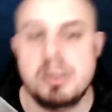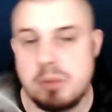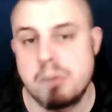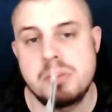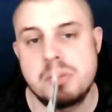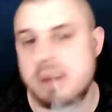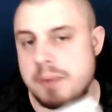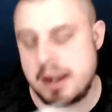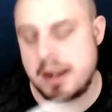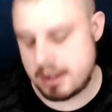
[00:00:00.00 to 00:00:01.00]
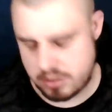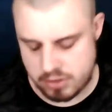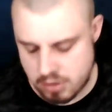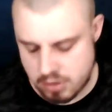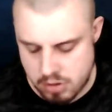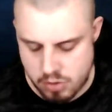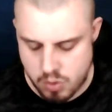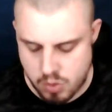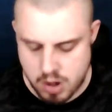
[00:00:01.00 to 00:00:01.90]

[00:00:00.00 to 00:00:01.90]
me my money back. So